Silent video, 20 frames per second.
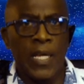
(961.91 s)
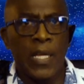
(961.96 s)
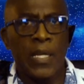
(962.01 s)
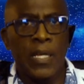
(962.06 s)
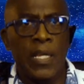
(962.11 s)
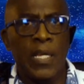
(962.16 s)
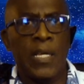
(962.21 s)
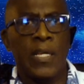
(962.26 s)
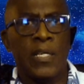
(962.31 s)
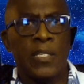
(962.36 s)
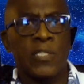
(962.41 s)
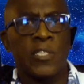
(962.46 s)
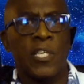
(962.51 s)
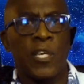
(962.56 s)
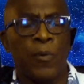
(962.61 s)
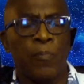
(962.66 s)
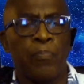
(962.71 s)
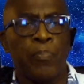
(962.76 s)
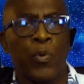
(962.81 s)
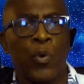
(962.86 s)
it is
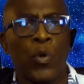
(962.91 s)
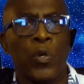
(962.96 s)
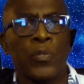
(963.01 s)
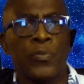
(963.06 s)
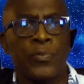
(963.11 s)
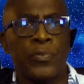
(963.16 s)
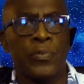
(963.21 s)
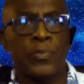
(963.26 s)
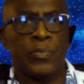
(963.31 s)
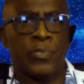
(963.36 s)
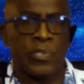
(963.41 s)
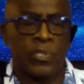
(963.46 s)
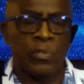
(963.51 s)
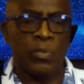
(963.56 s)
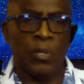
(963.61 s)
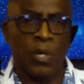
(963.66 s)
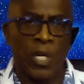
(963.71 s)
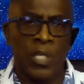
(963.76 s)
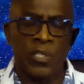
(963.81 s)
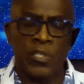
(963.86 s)
important
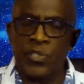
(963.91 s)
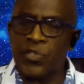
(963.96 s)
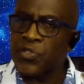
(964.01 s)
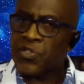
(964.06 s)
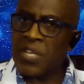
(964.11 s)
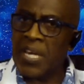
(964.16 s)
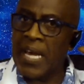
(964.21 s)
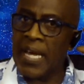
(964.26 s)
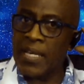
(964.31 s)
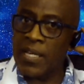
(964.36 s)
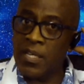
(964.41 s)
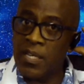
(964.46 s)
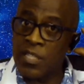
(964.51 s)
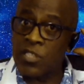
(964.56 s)
to understand,